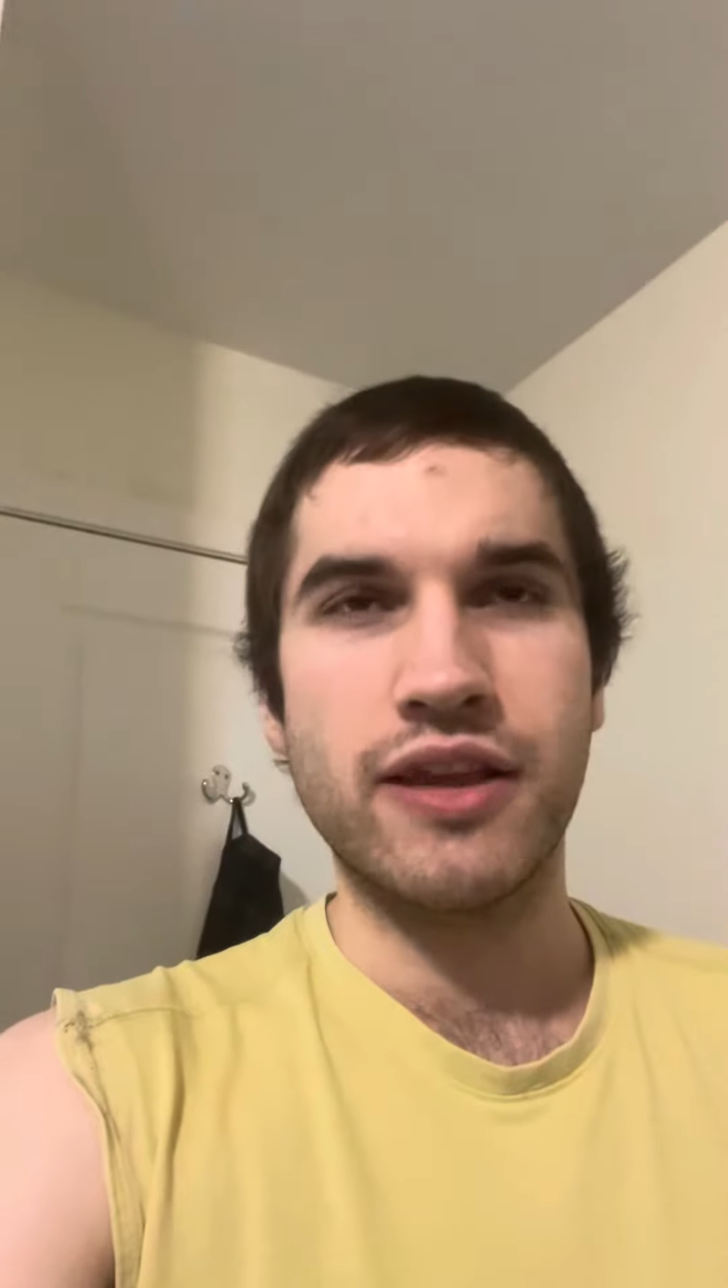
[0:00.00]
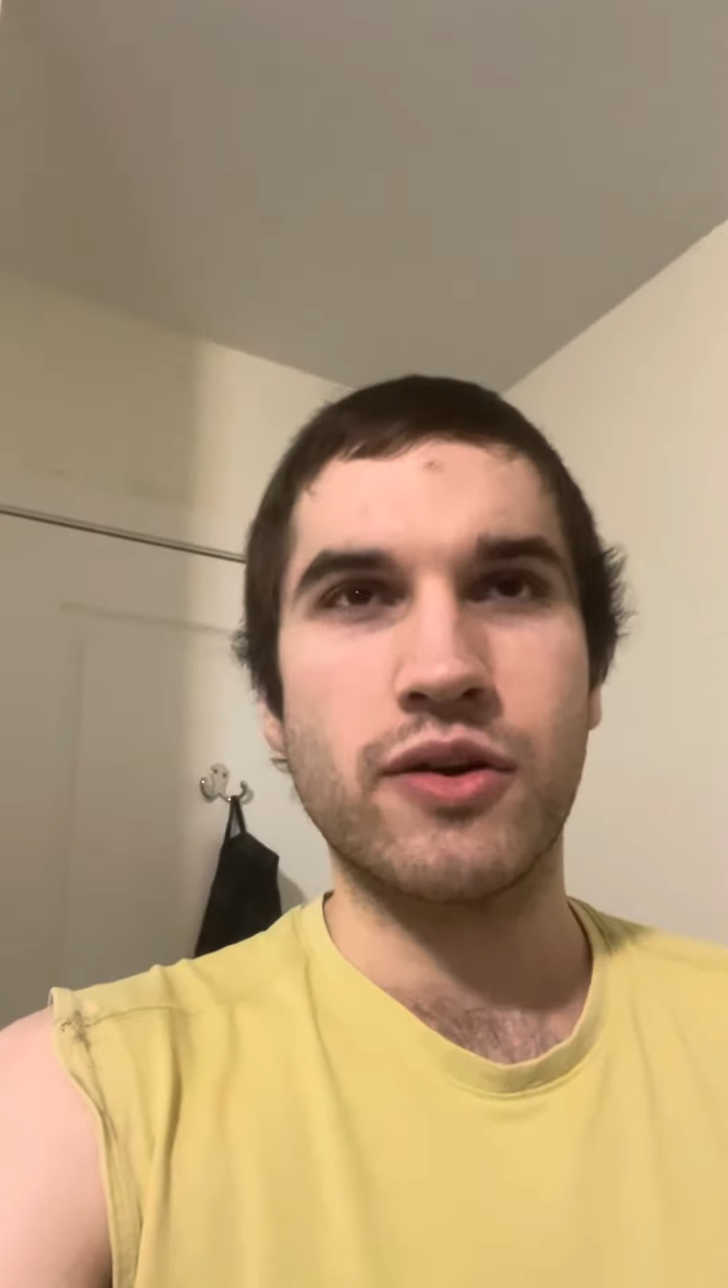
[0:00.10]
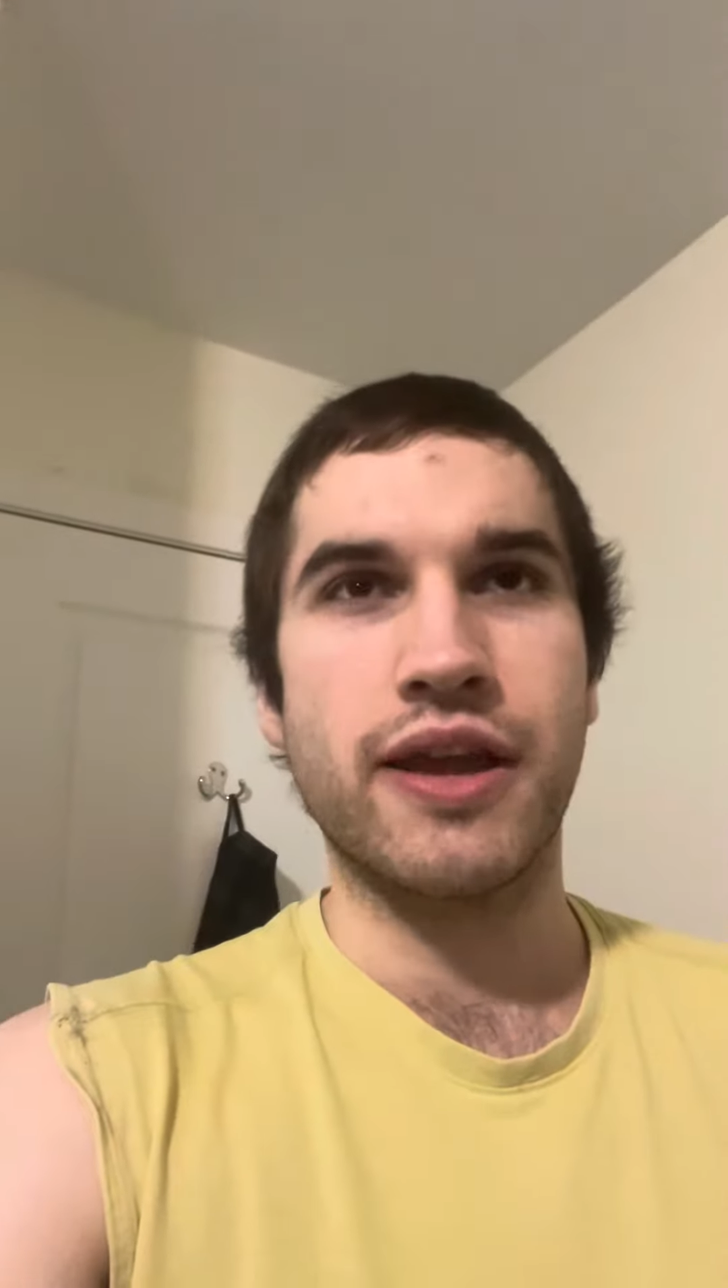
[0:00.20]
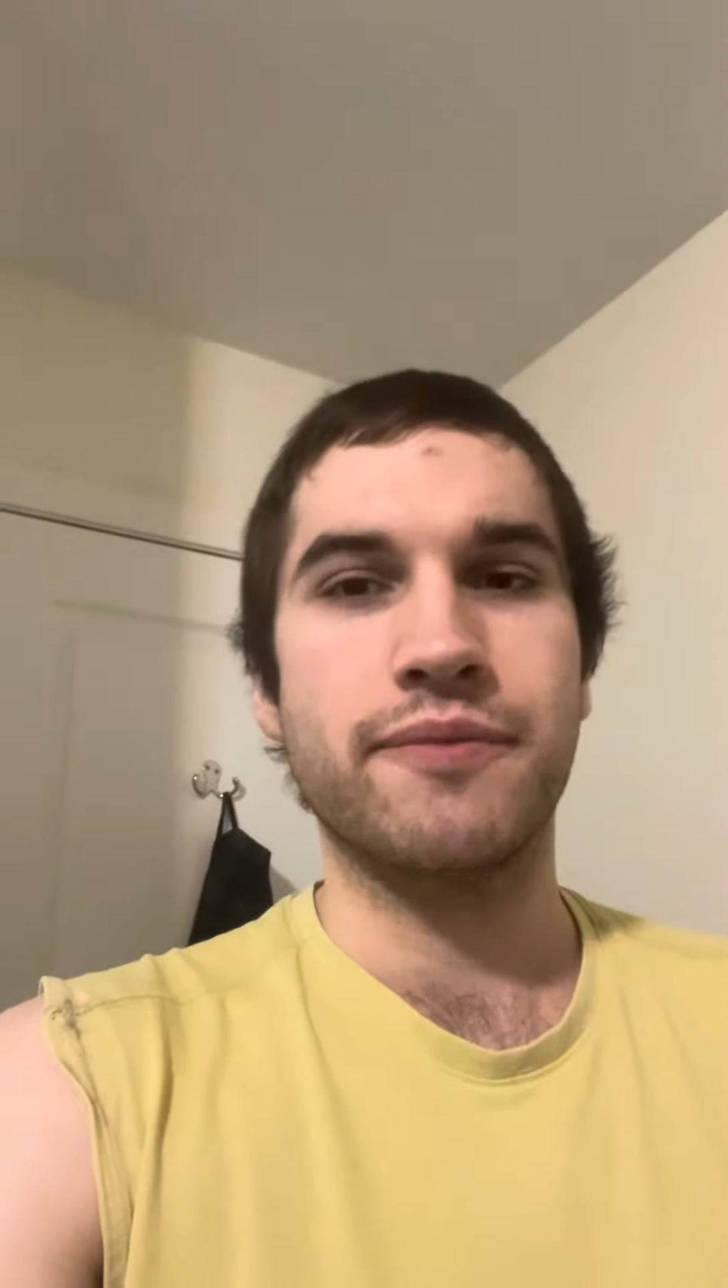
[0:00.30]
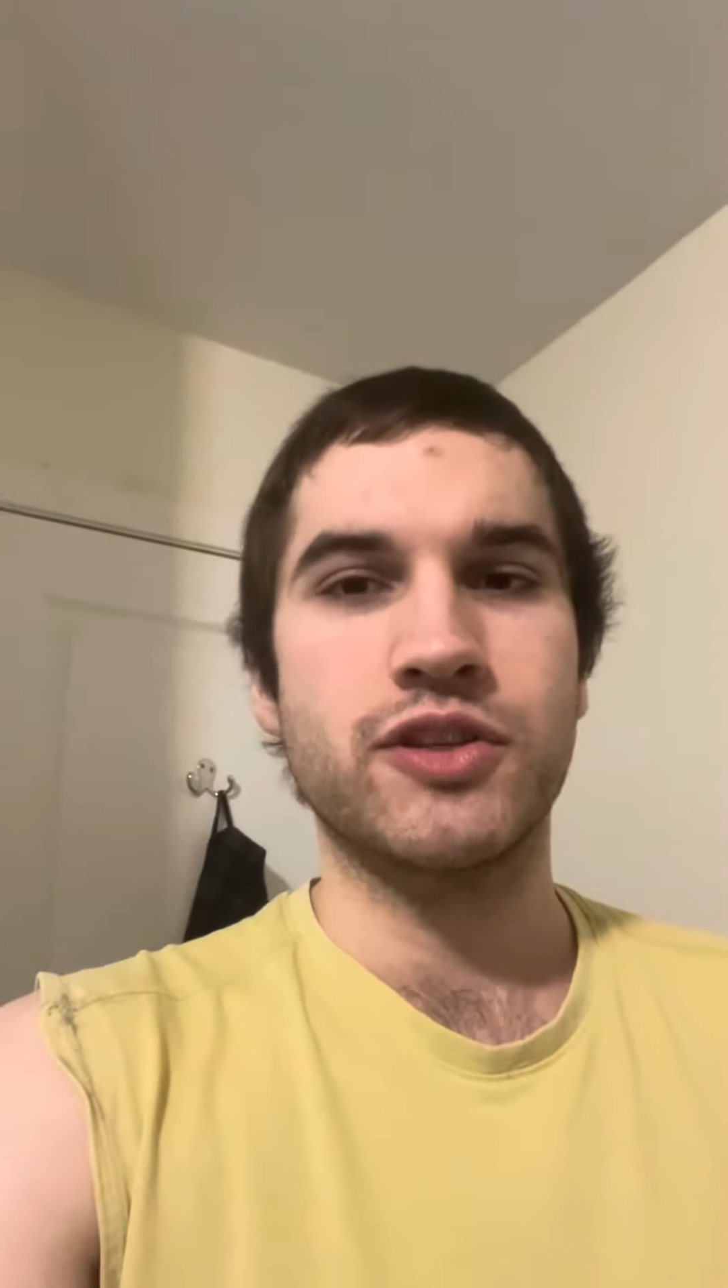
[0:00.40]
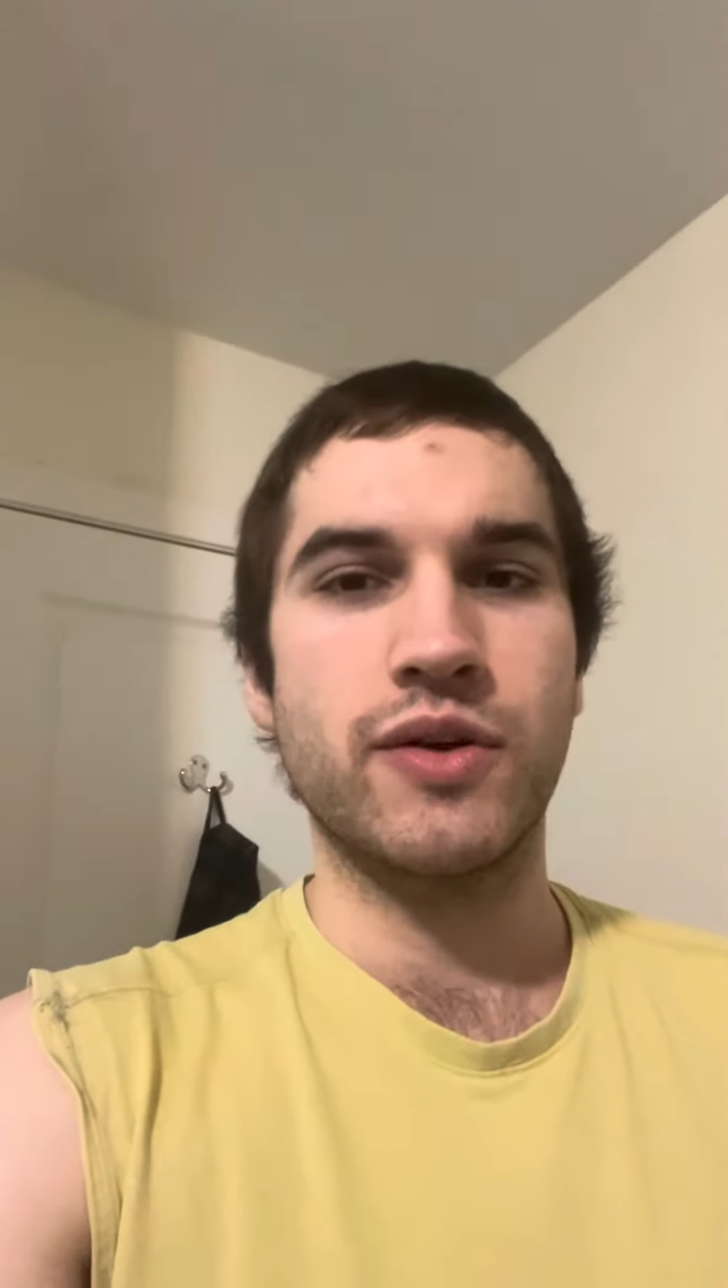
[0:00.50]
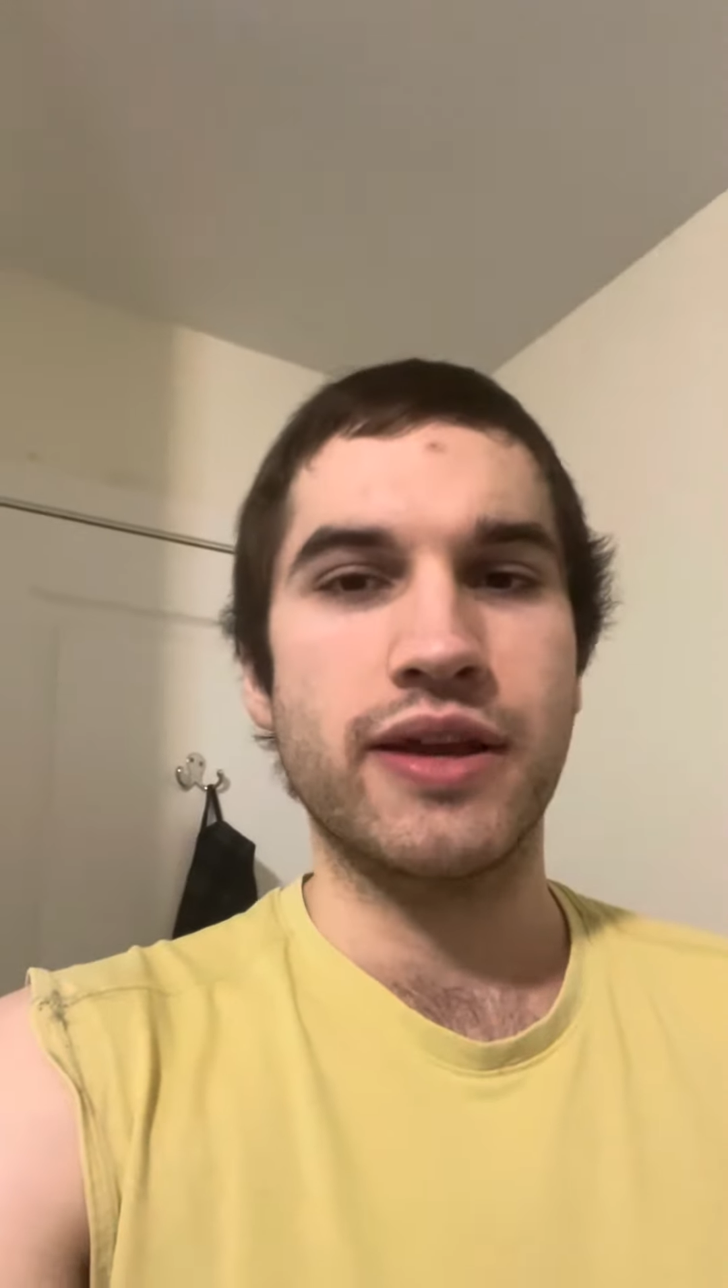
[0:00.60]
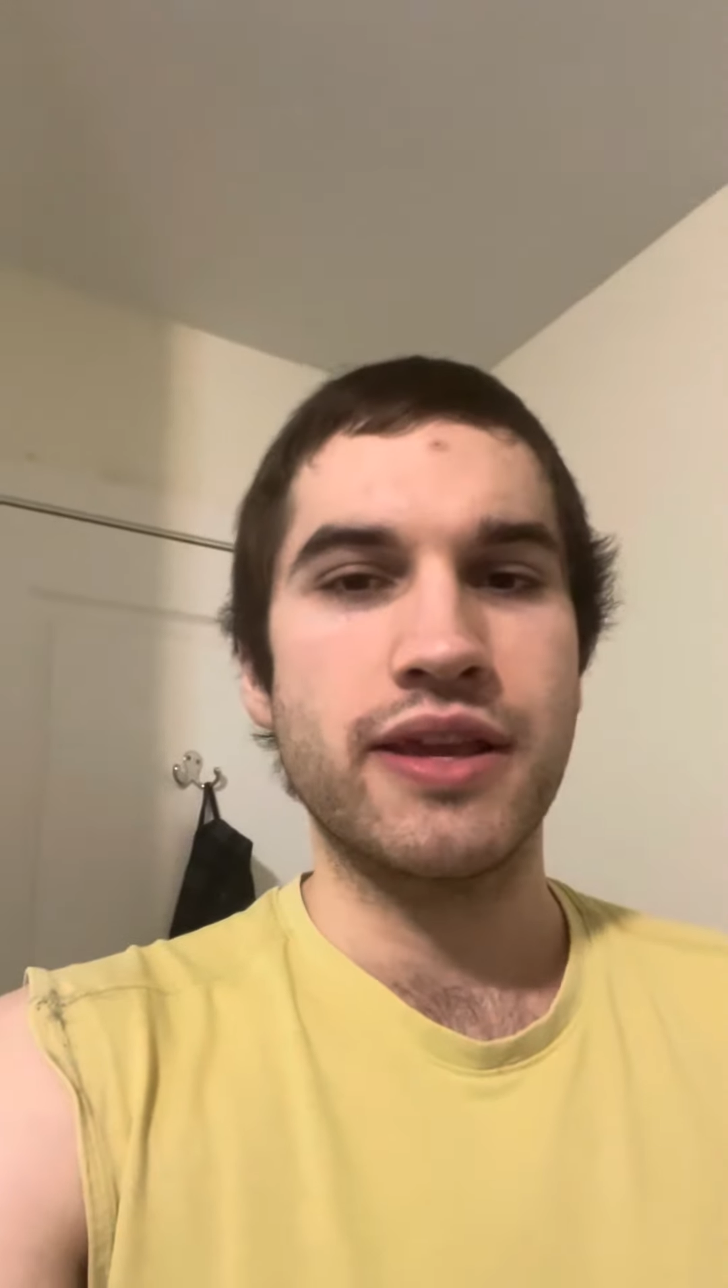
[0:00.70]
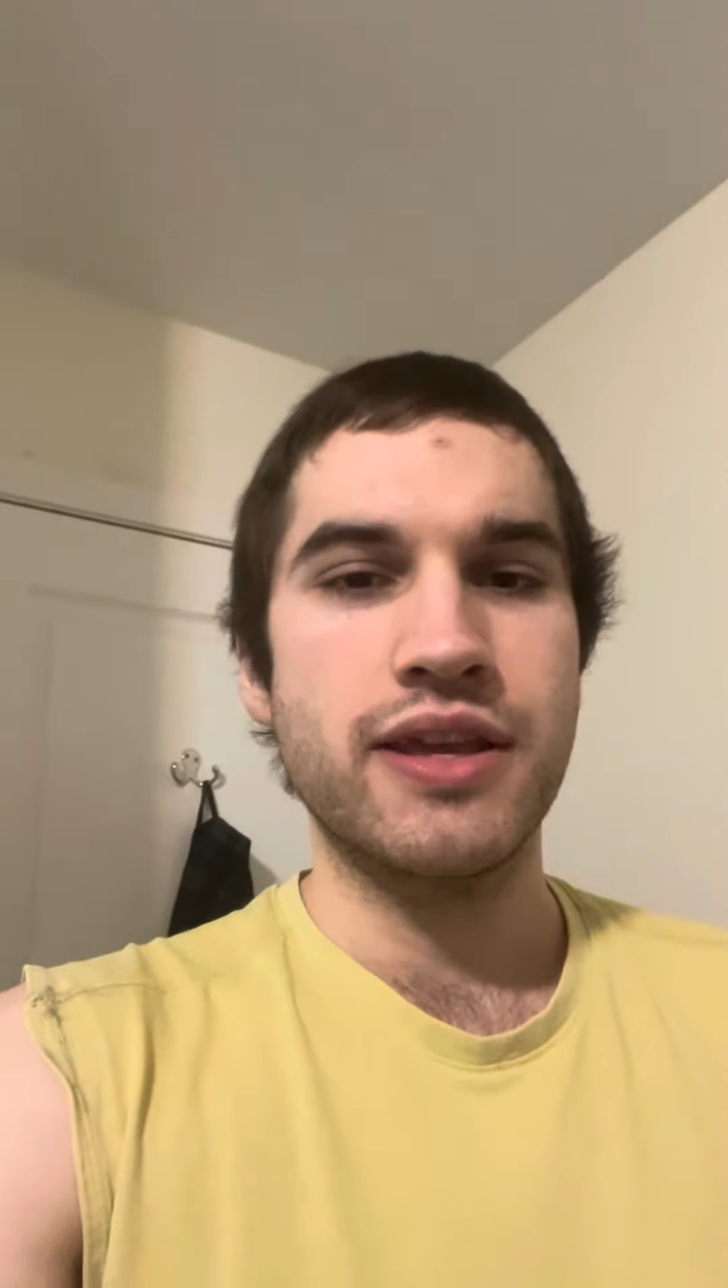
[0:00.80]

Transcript: okay, so like,